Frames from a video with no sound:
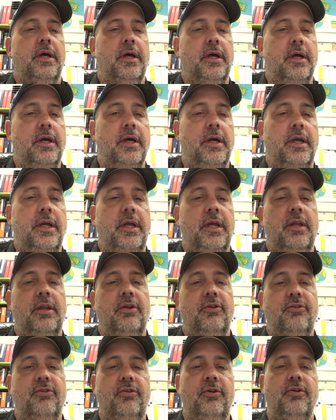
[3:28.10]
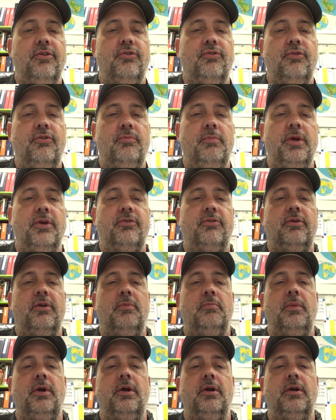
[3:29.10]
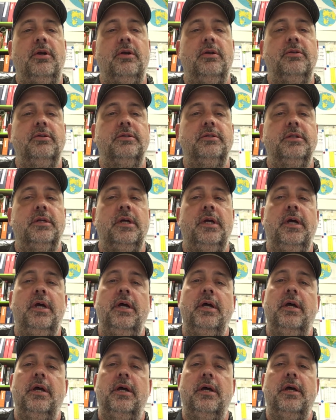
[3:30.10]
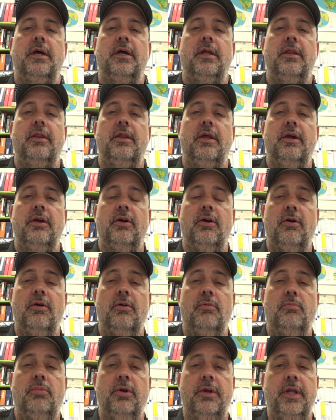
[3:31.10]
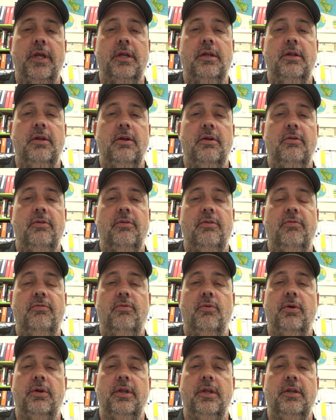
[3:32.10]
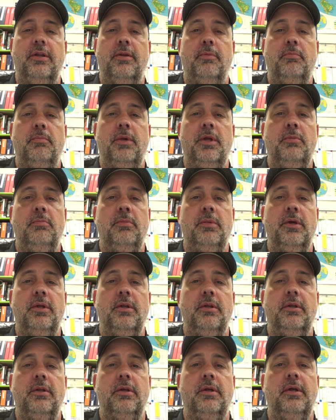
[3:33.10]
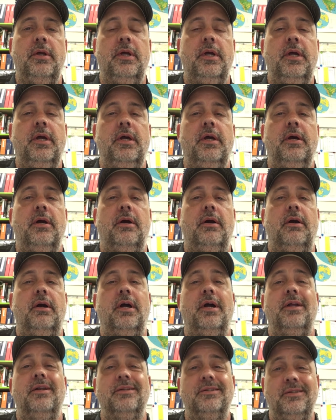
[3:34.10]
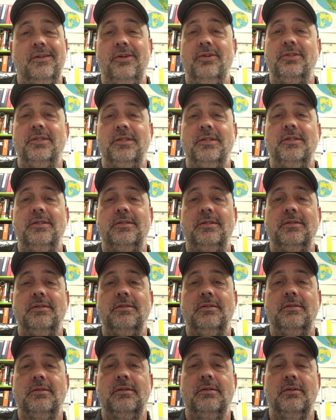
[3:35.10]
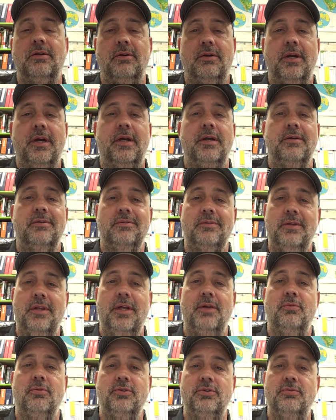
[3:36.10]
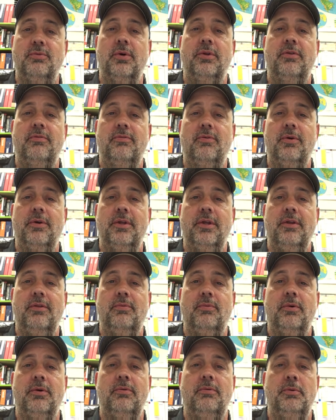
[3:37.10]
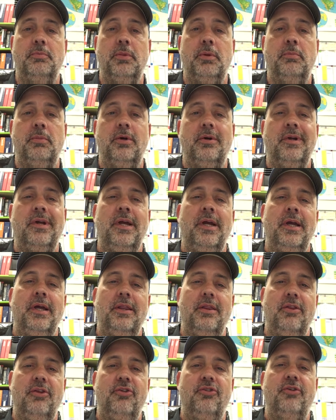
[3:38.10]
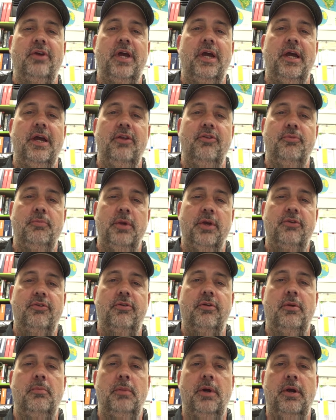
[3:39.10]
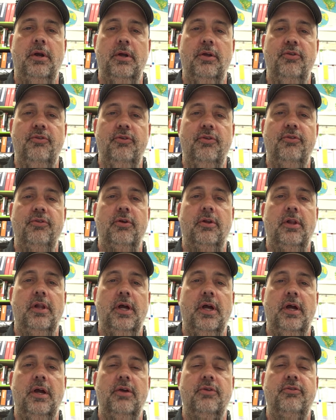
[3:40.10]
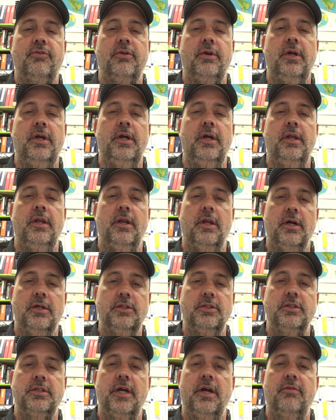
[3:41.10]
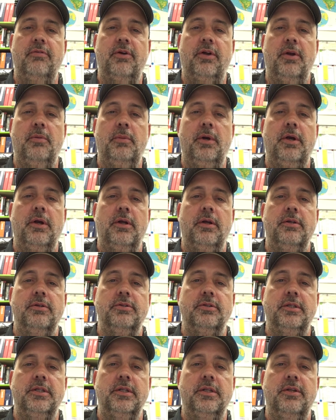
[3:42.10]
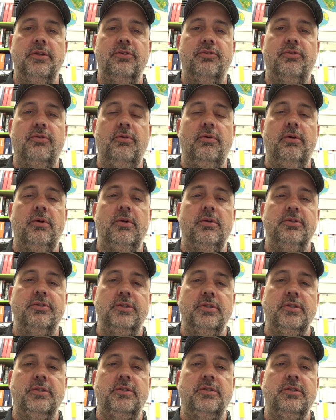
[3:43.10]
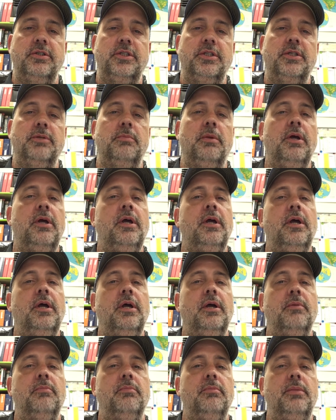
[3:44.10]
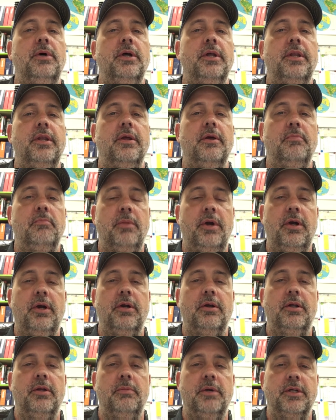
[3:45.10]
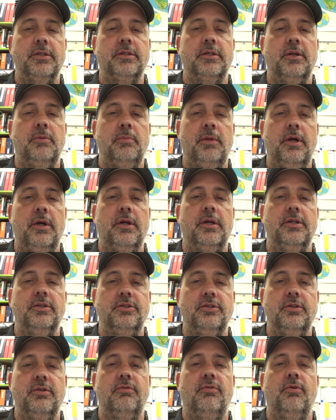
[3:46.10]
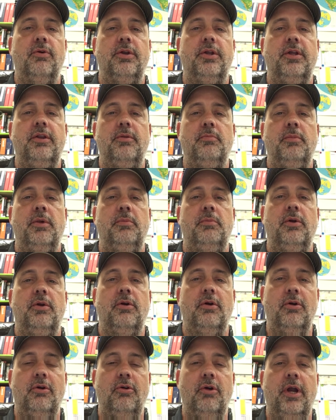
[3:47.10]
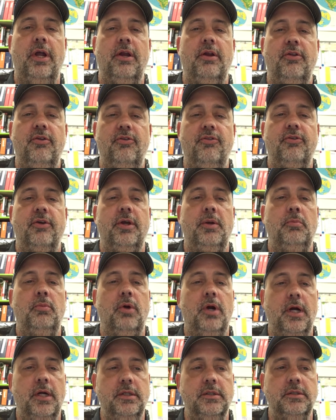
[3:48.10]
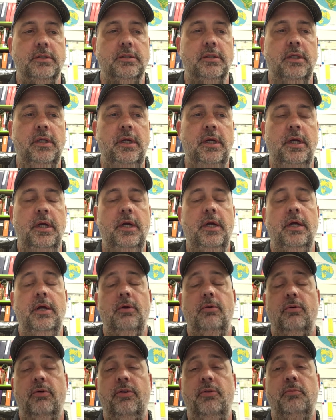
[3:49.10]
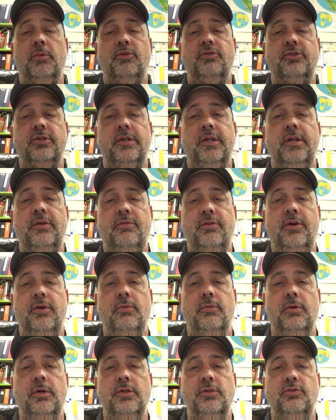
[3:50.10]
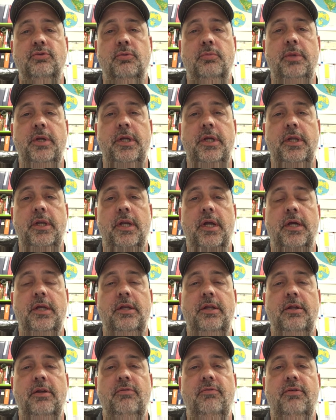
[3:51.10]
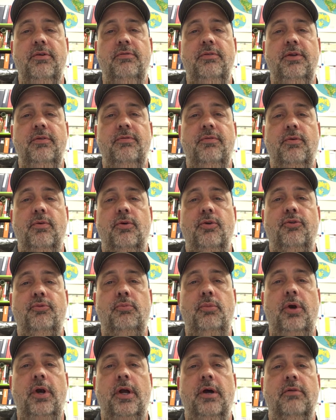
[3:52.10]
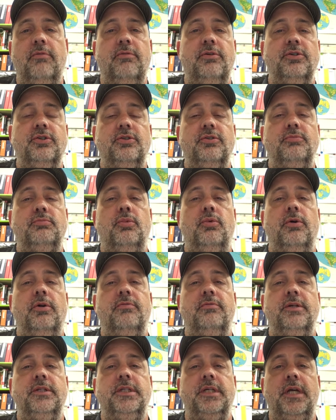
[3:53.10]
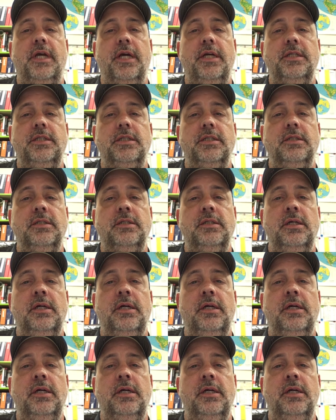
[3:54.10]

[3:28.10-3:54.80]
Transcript: again, this deals with Mexican Americans. They are protected under the 14th Amendment, all right? They're citizens, okay? That was what the 14th one, remember? This adds Mexican Americans as a class, not just African Americans get this citizenship, but Mexican Americans in the 14th Amendment are granted the same rights. One of the most significant ones will be 1954's Brown versus Board of Education.